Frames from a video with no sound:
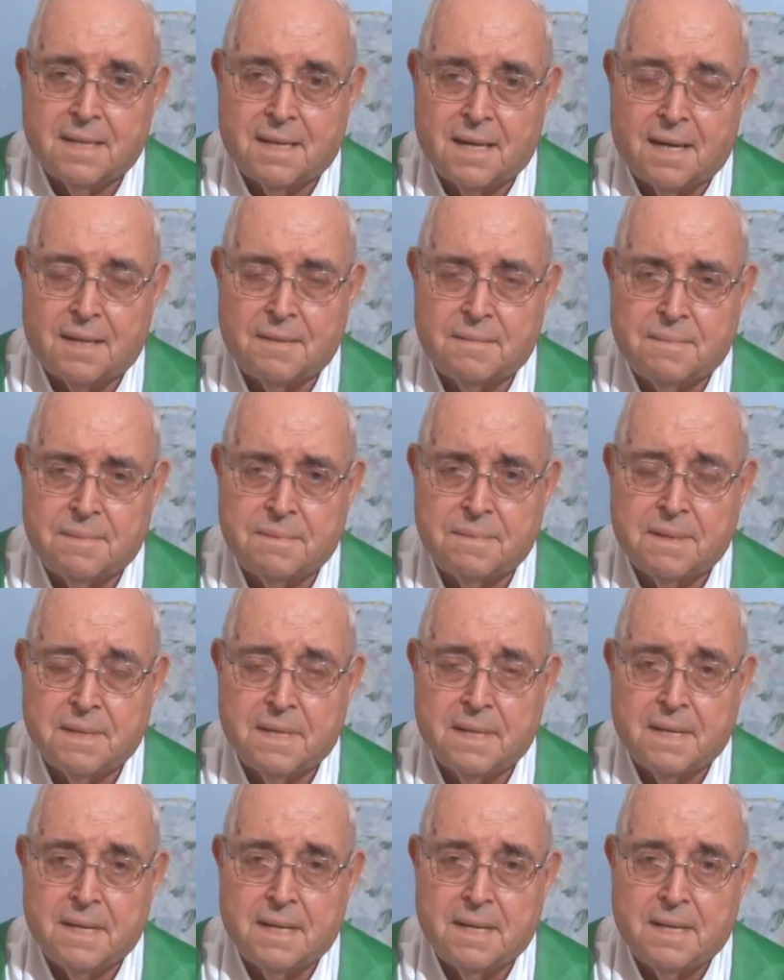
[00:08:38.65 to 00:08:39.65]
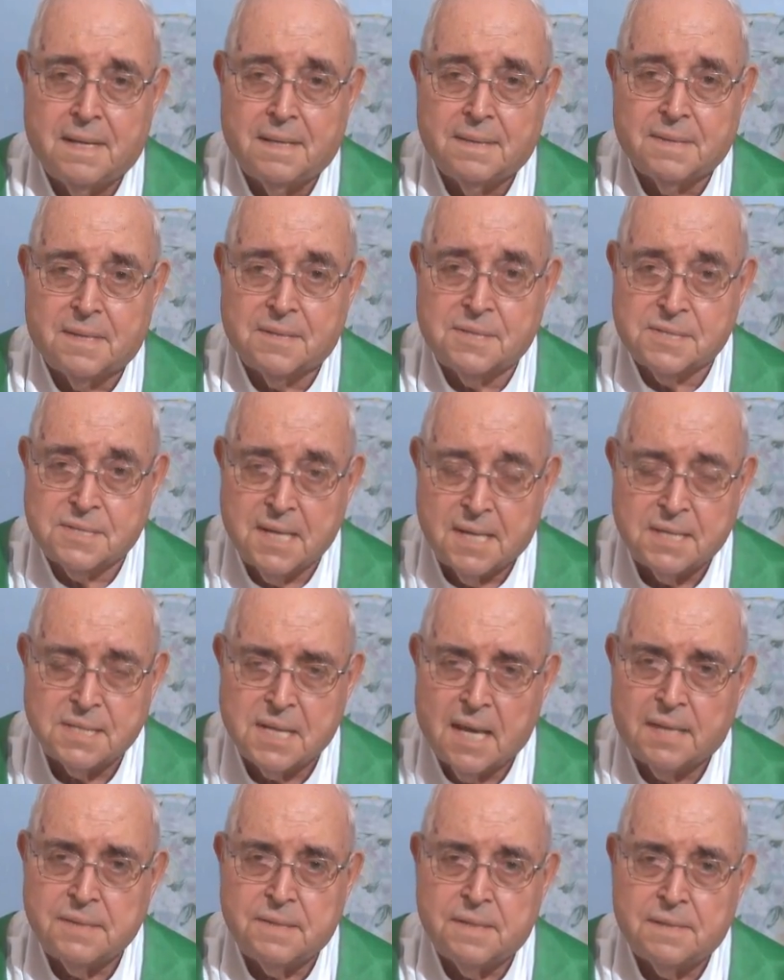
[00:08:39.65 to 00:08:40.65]
of the
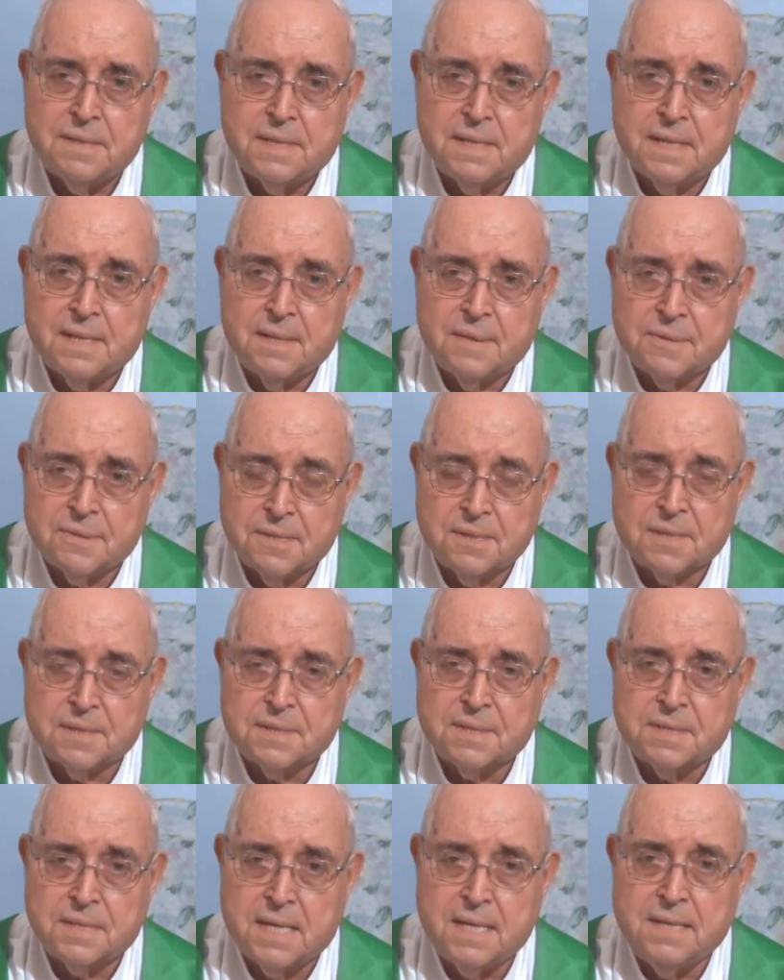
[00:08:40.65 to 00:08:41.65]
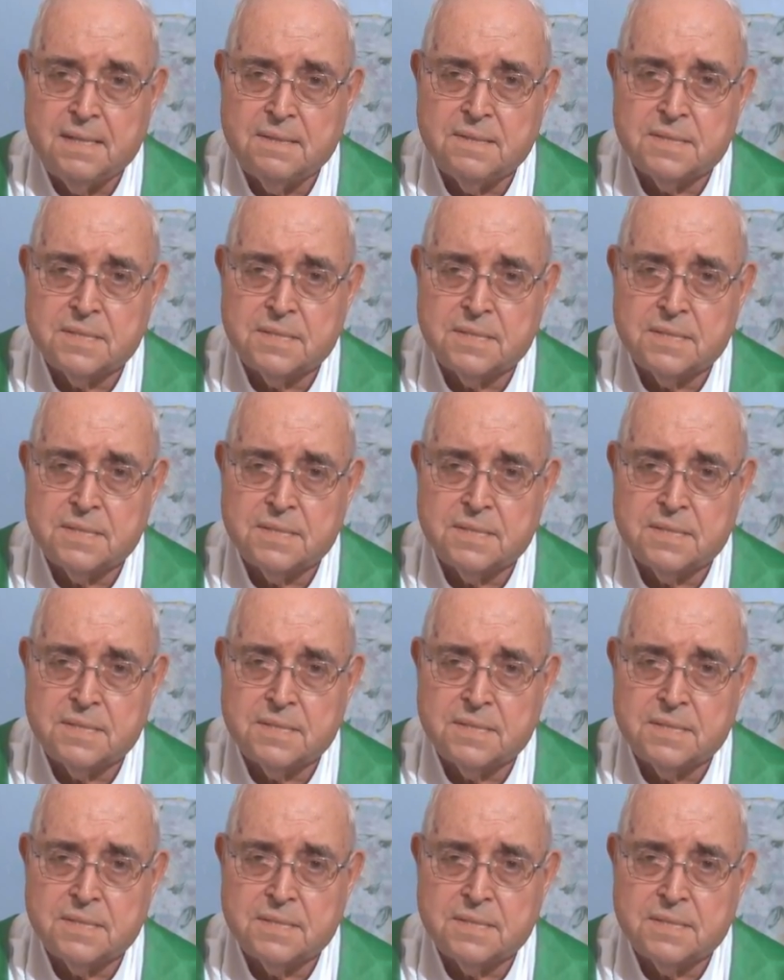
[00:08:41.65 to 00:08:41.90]
613